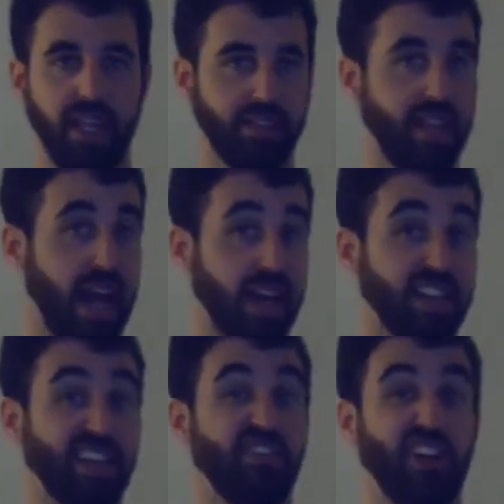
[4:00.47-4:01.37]

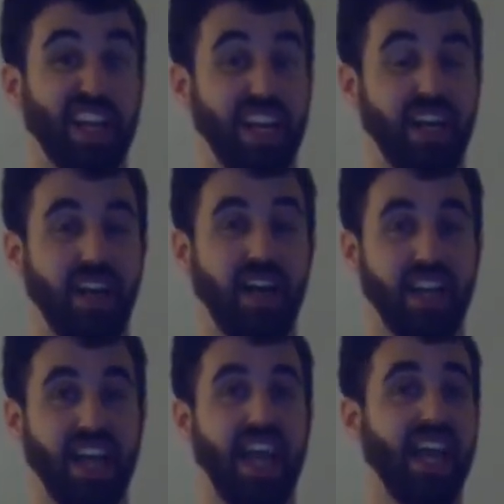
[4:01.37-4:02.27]
tactic for like
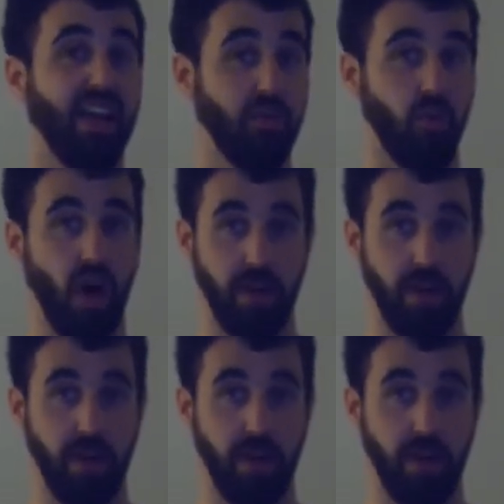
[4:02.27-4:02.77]
a hit and run.